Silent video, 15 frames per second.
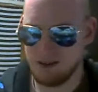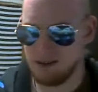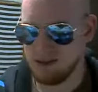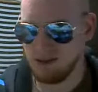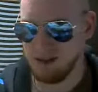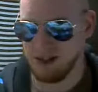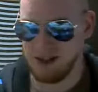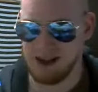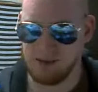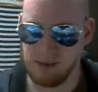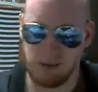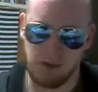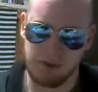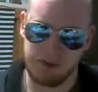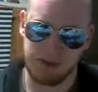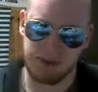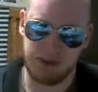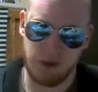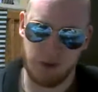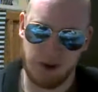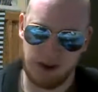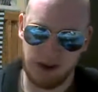Like everyone was
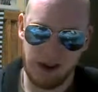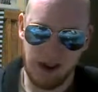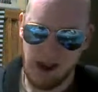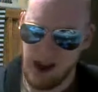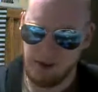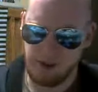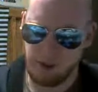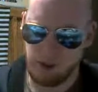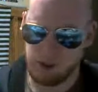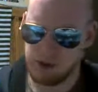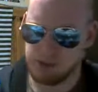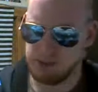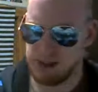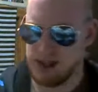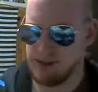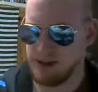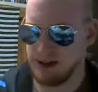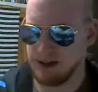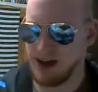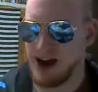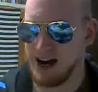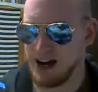doing. Everyone was blaming
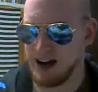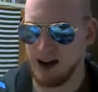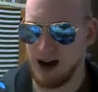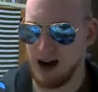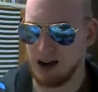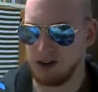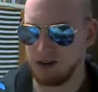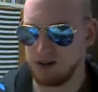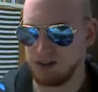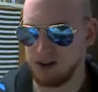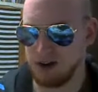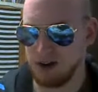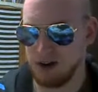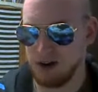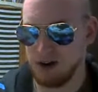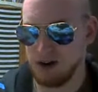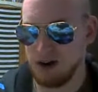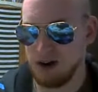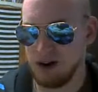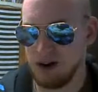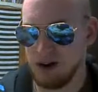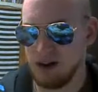Naughty Dog for
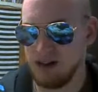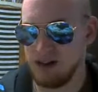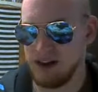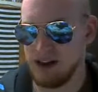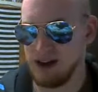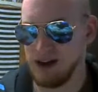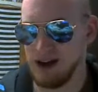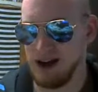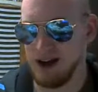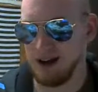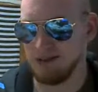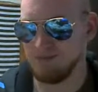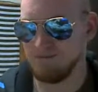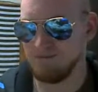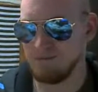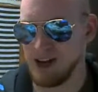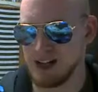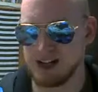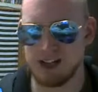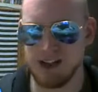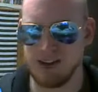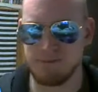that
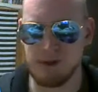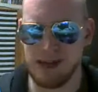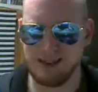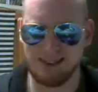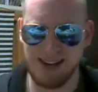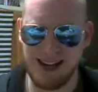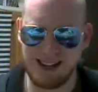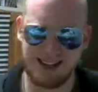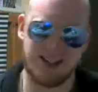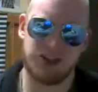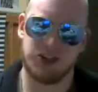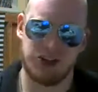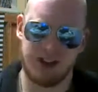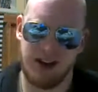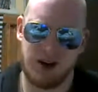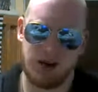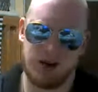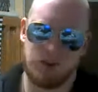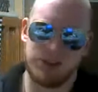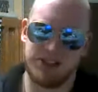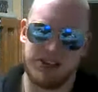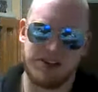stuff being leaked, and it turned out it
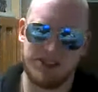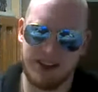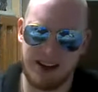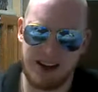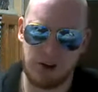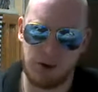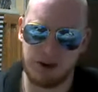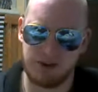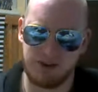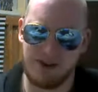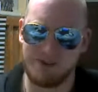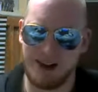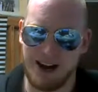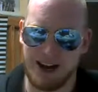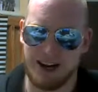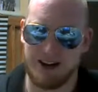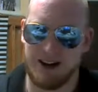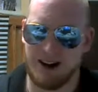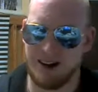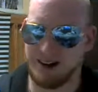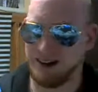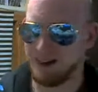wasn't even anyone from Naughty
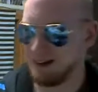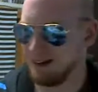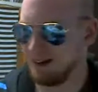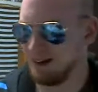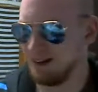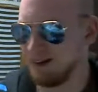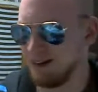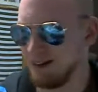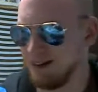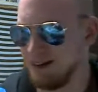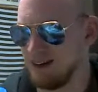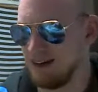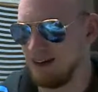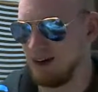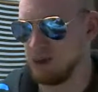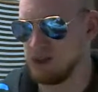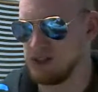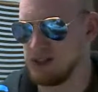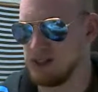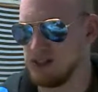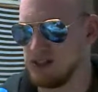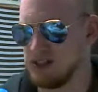Dog. It
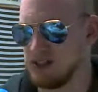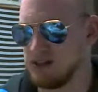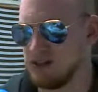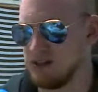was